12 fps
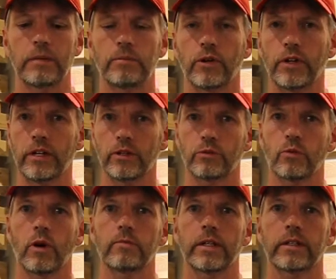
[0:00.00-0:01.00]
keep your ears
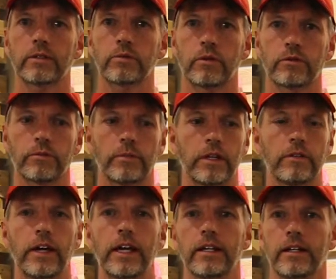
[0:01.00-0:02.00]
warm, like this one from
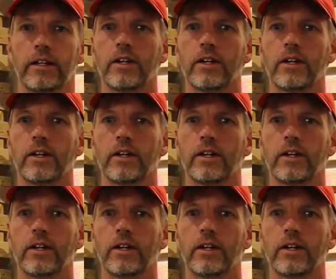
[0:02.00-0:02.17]
Innovate,